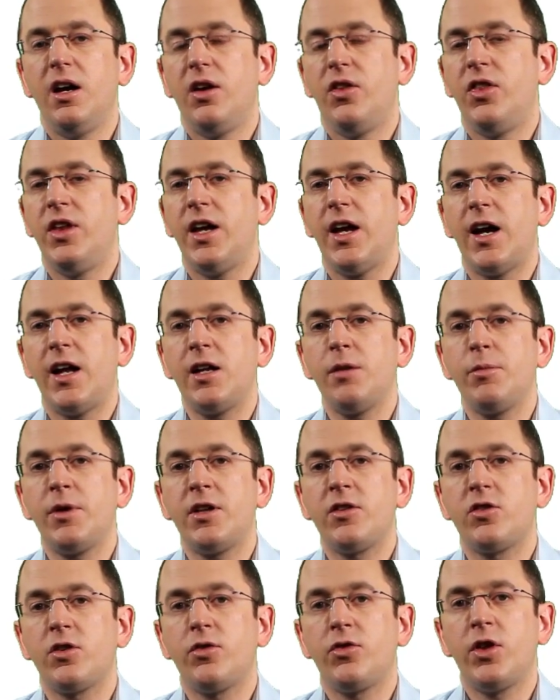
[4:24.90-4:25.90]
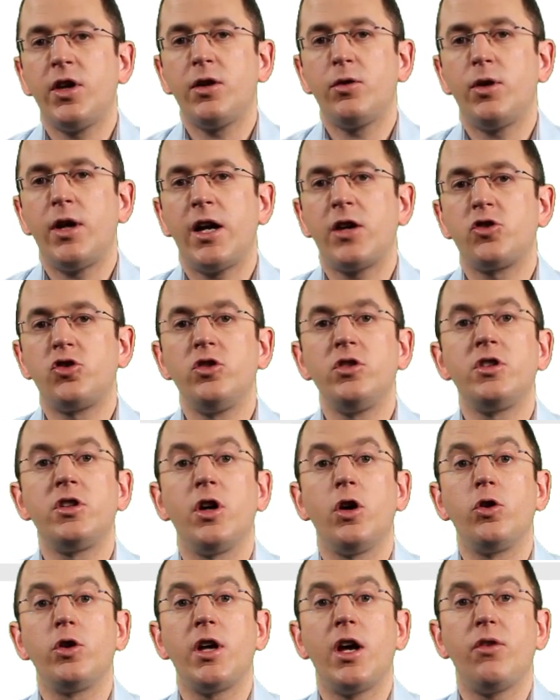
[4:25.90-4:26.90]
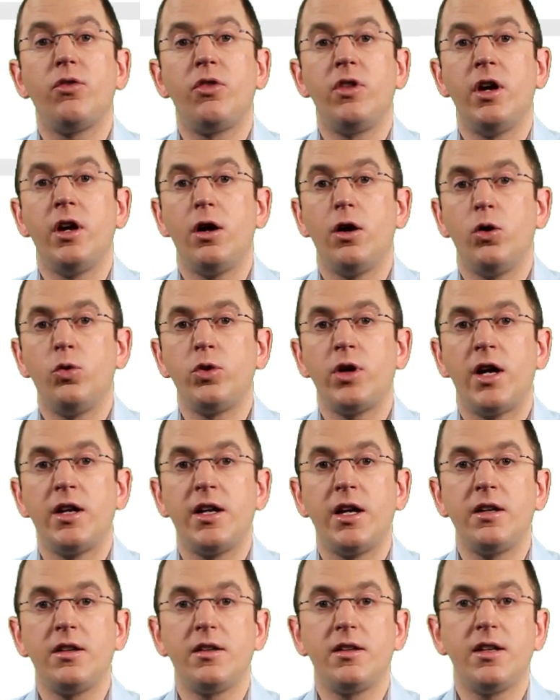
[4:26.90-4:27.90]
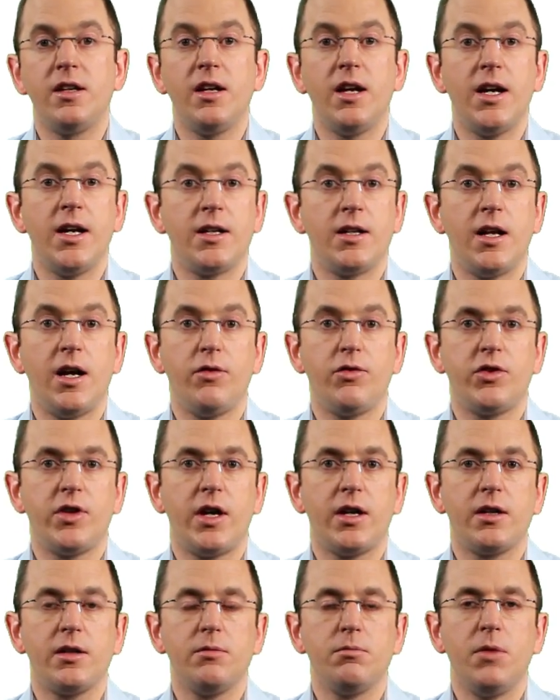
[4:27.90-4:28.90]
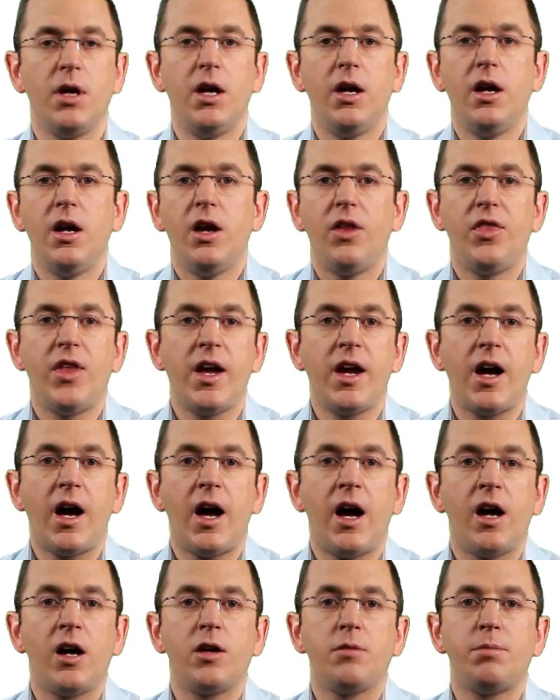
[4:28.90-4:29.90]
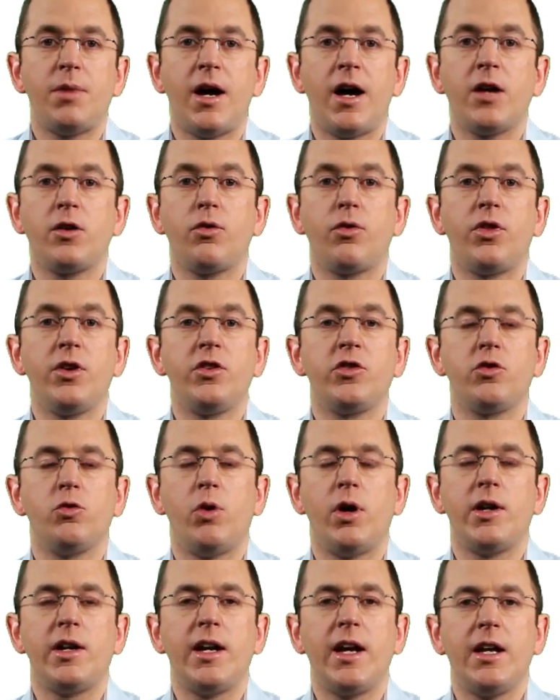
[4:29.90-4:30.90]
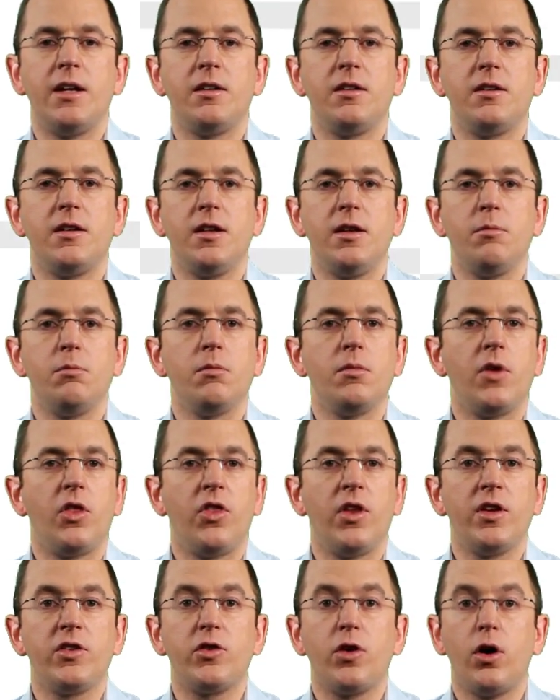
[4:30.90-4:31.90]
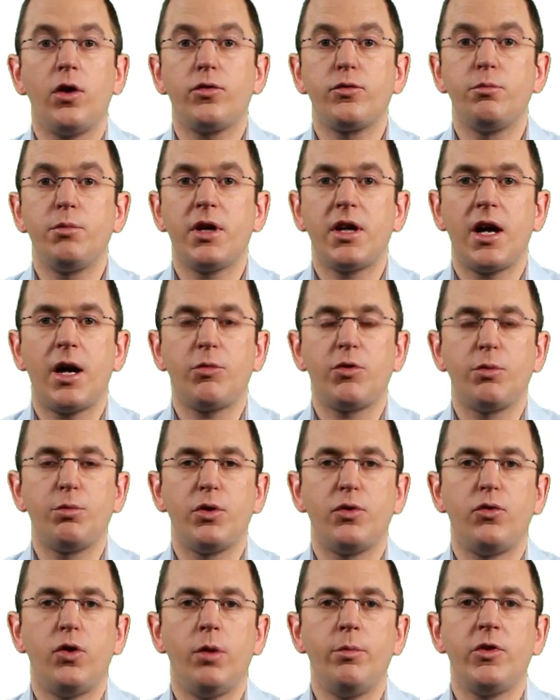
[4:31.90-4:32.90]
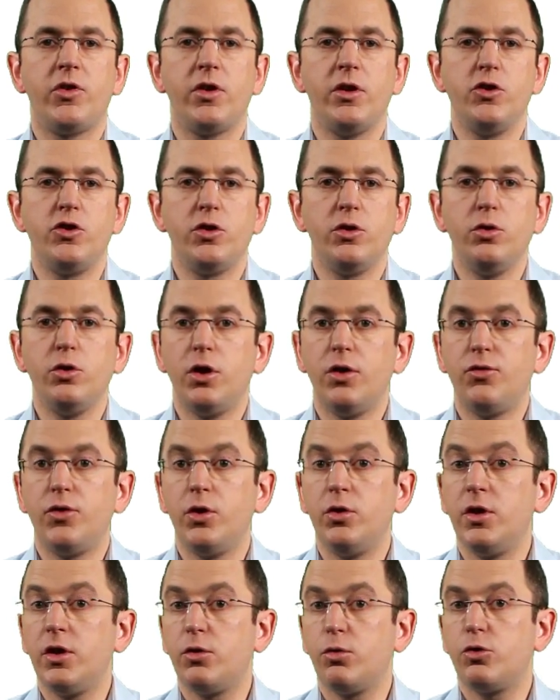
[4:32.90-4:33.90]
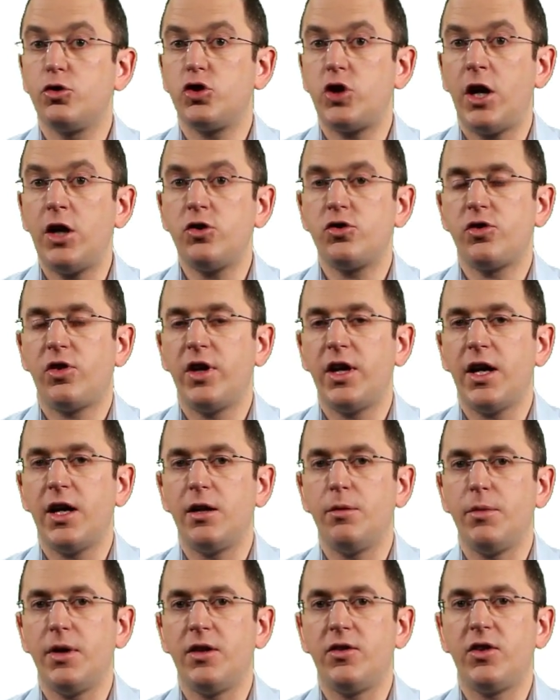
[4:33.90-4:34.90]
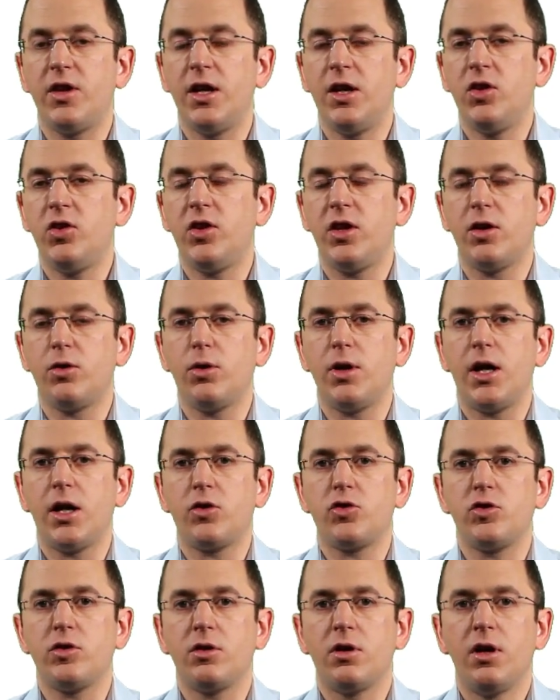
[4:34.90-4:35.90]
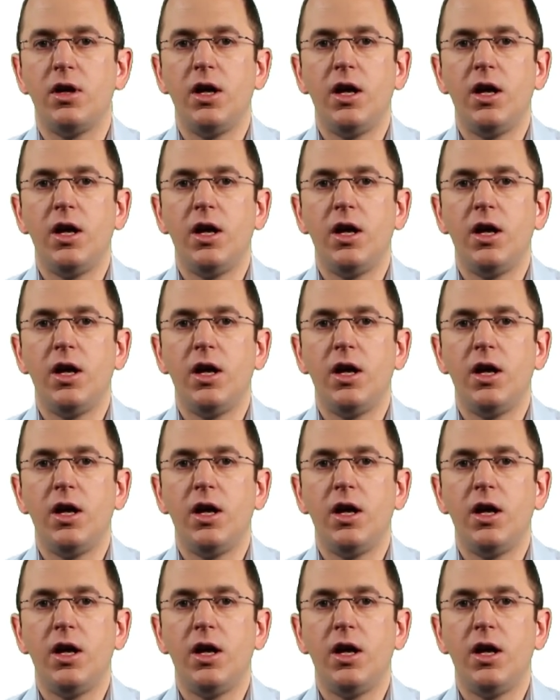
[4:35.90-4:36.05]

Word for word: The elements of the collection don't have their own identity and lifecycle. They are a part of the surrounding entity. This often becomes a performance issue if you need to change the elements in the collection.